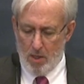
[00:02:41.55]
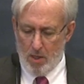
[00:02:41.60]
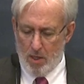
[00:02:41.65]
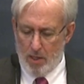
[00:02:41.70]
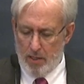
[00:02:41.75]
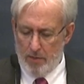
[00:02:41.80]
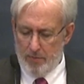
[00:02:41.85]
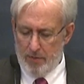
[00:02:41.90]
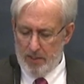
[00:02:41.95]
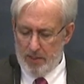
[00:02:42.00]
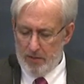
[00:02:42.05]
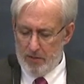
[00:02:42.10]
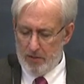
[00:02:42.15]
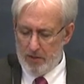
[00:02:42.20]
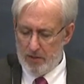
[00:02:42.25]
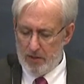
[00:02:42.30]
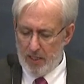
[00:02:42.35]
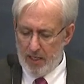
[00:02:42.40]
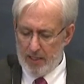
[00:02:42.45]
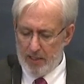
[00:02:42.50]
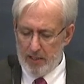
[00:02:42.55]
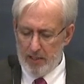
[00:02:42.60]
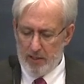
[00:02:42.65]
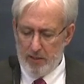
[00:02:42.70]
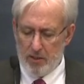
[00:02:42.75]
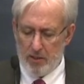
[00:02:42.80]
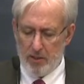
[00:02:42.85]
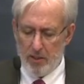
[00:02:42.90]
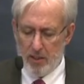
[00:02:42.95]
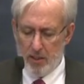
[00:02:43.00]
And then,
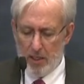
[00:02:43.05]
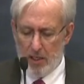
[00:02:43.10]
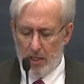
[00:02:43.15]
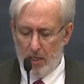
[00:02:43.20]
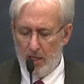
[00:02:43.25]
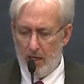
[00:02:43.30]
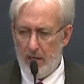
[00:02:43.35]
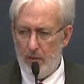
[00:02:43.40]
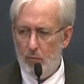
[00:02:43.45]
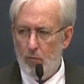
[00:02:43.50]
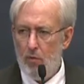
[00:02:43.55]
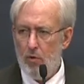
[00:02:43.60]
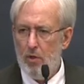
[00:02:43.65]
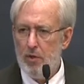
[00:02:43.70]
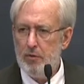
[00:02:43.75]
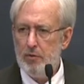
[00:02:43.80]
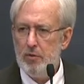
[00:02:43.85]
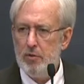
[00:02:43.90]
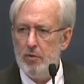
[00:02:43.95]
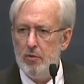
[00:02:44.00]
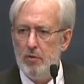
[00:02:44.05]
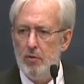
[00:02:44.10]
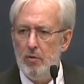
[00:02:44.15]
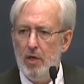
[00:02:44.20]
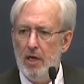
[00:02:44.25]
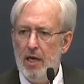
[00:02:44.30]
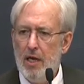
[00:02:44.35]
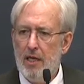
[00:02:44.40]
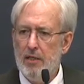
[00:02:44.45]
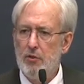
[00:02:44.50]
second, I want to
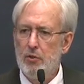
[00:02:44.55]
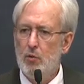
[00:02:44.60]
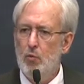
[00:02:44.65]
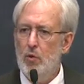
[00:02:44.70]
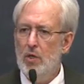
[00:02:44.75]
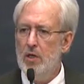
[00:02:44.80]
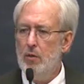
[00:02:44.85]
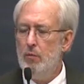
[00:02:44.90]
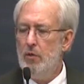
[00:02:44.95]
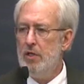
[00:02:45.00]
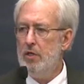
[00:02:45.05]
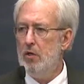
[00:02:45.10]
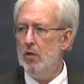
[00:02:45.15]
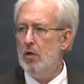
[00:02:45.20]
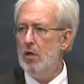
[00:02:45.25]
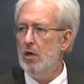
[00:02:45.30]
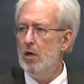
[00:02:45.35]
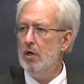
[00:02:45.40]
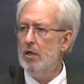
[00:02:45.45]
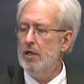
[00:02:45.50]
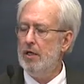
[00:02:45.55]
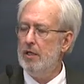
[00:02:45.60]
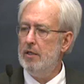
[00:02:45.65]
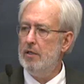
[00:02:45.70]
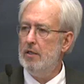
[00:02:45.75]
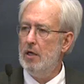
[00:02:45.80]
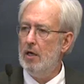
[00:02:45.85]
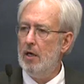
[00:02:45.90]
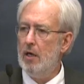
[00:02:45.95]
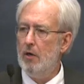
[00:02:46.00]
ask where we are
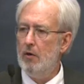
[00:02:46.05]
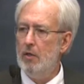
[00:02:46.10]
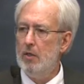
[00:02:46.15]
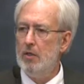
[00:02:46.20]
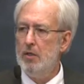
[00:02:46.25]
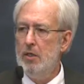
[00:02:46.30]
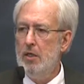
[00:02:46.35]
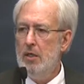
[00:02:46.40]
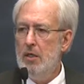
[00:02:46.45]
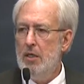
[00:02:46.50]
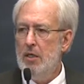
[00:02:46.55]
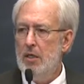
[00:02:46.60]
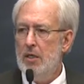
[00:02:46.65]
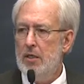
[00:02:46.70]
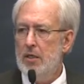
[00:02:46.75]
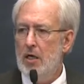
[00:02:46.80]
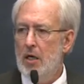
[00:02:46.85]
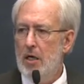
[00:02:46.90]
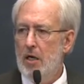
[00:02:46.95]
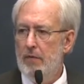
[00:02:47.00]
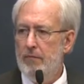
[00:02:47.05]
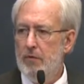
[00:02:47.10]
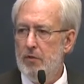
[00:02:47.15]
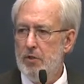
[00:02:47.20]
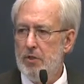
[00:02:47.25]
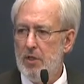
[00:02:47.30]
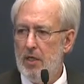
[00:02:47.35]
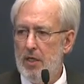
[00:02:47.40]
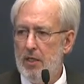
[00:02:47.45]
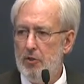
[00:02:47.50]
in our
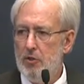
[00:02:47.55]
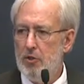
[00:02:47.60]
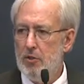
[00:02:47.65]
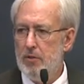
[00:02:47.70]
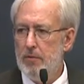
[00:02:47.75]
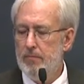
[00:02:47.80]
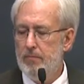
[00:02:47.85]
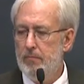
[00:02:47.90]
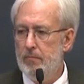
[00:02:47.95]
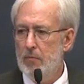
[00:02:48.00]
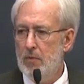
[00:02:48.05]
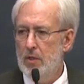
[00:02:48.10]
conversation,